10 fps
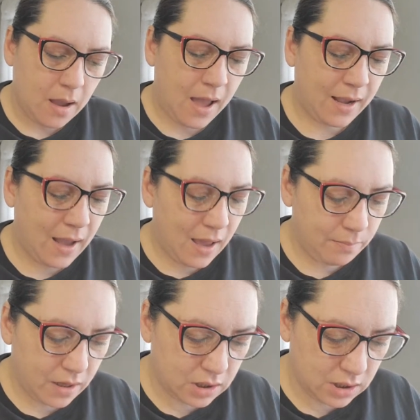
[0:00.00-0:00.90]
I got a
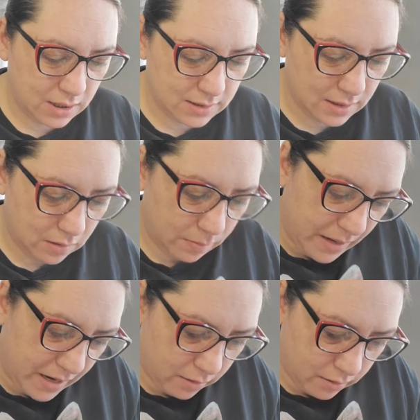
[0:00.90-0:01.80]
bunch of these little
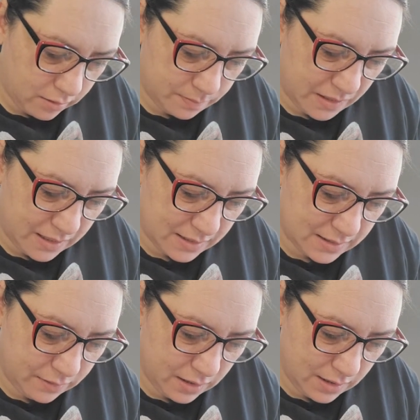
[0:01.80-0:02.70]
bears because I
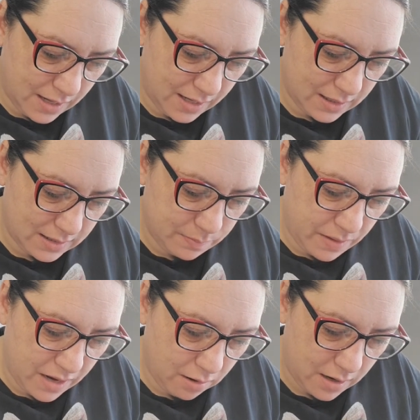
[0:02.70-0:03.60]
really like this bear,